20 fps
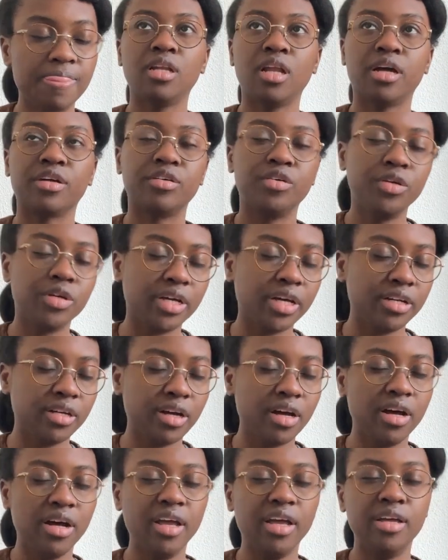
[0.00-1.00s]
like hook and
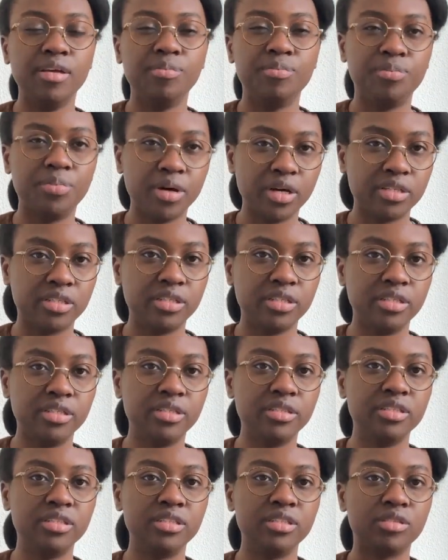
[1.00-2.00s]
eye,
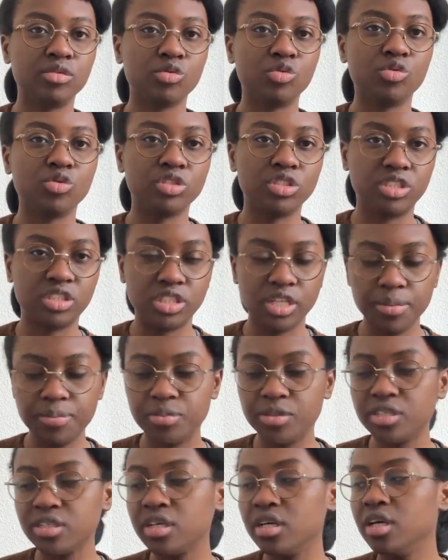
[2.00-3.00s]
buttons or
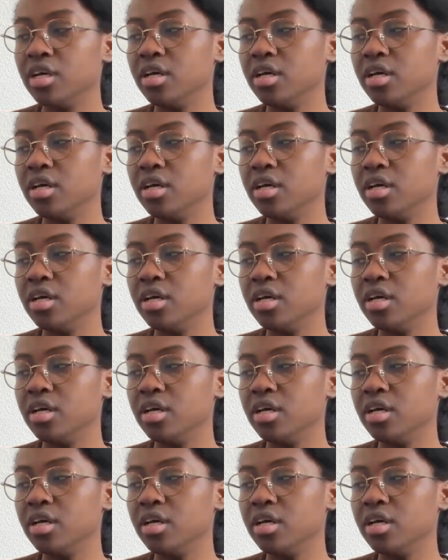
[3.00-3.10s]
zips.